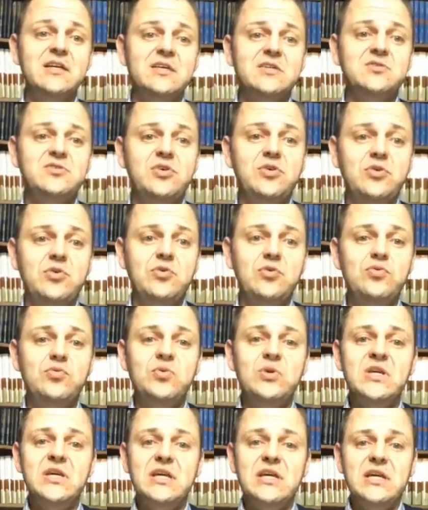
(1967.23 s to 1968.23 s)

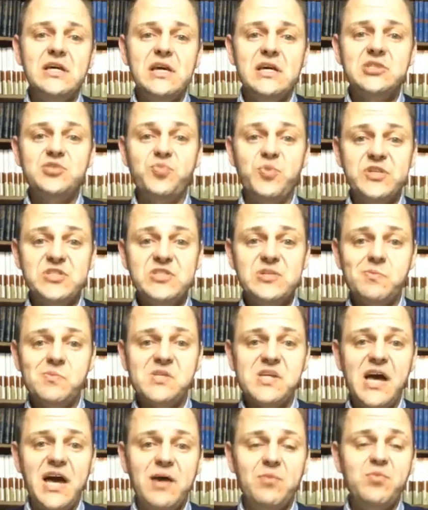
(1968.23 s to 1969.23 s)
to uh, spend
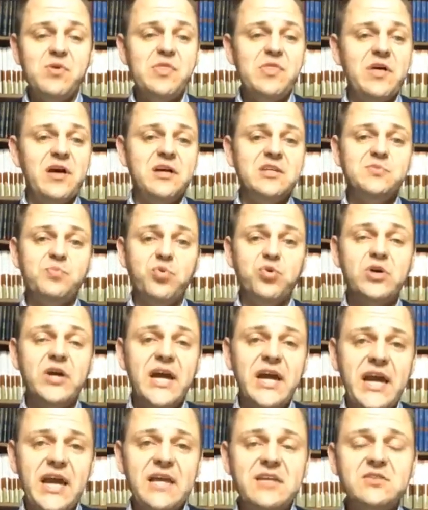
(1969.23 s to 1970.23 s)
some time with us
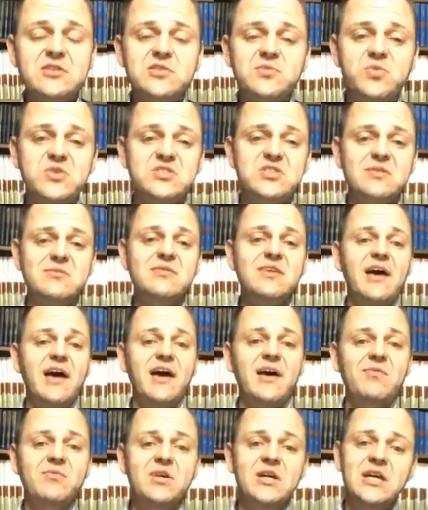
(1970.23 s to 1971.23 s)
praying, to spend some
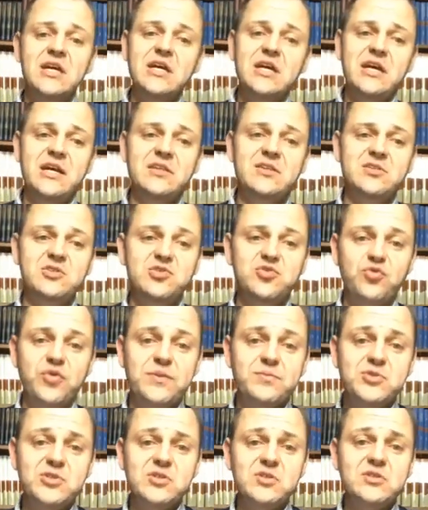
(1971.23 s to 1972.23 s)
time in the
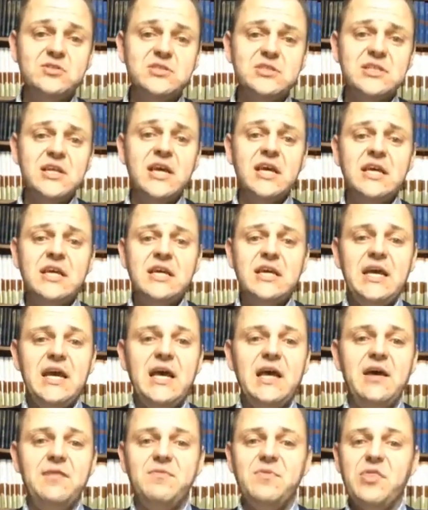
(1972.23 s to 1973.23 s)
scriptures.
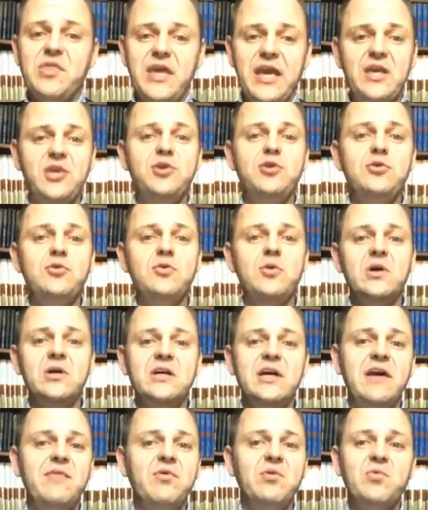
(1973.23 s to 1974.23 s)
Um, thank you,
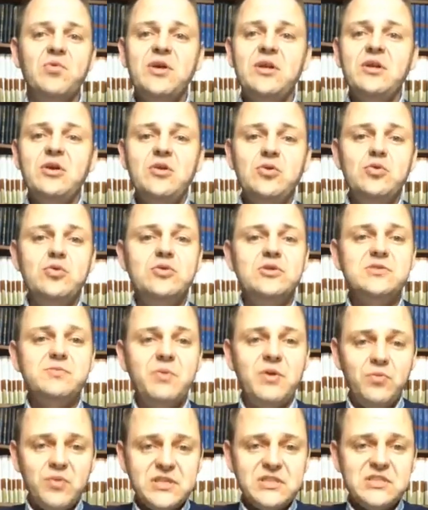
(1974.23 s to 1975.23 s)
everyone who has
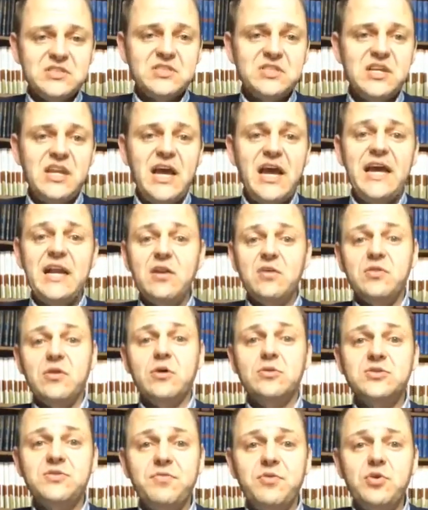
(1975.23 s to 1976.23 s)
been with us tonight.
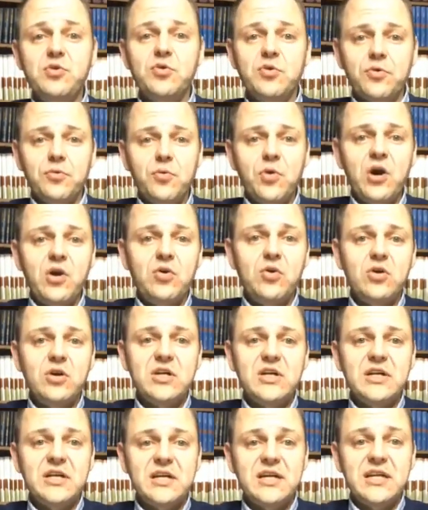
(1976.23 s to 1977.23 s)
Those of you who are, who are
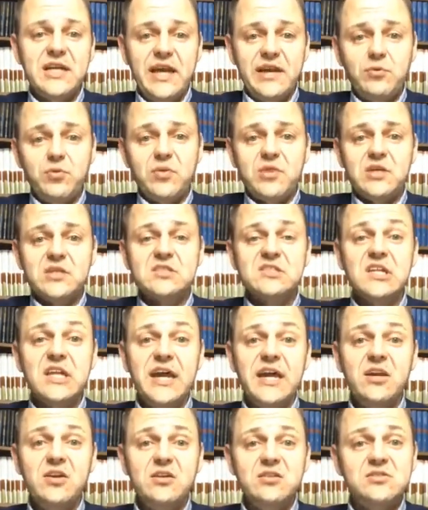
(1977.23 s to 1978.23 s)
going to connect with us
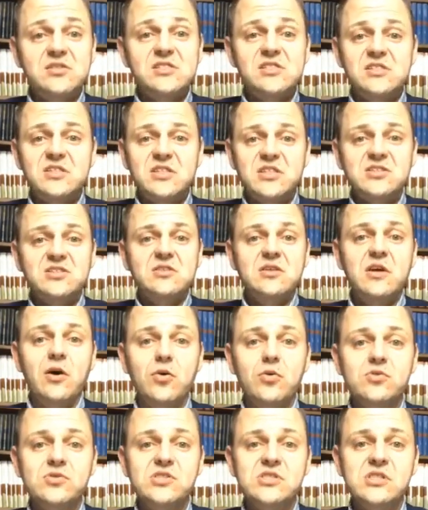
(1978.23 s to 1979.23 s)
later, this
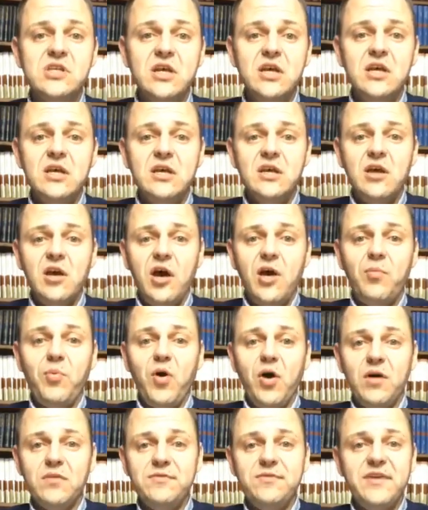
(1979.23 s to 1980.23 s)
goes up
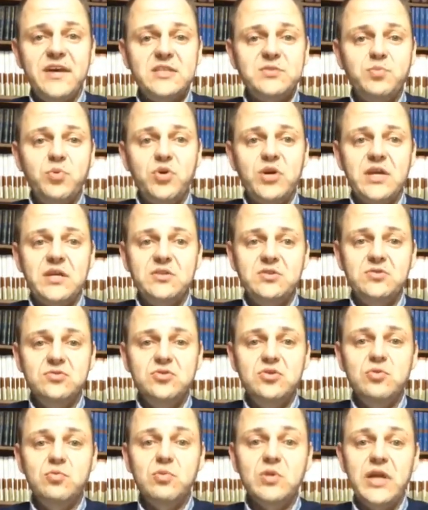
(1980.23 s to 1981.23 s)
on Facebook and
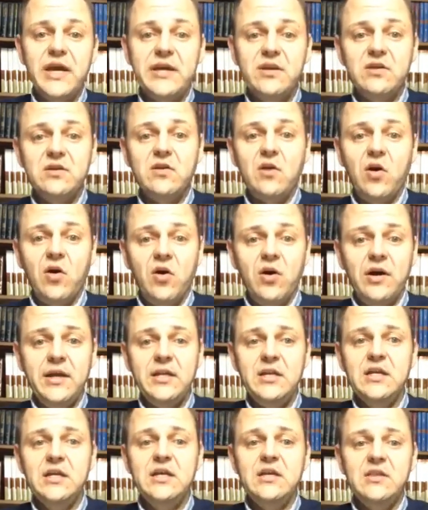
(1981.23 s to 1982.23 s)
YouTube later
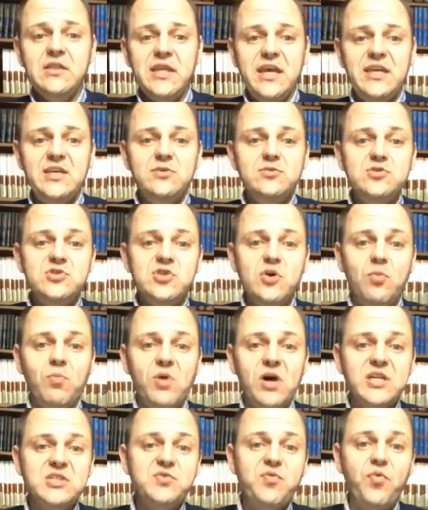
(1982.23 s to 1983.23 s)
on. Thank you so
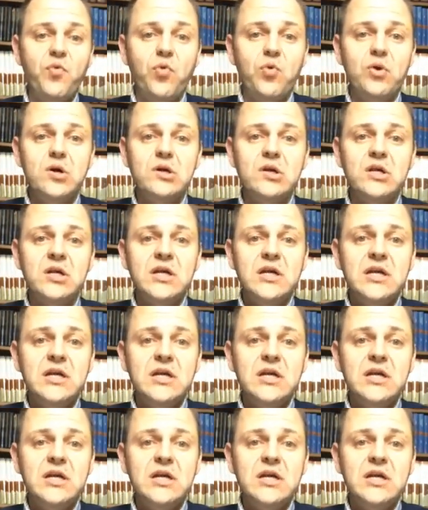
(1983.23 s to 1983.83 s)
much for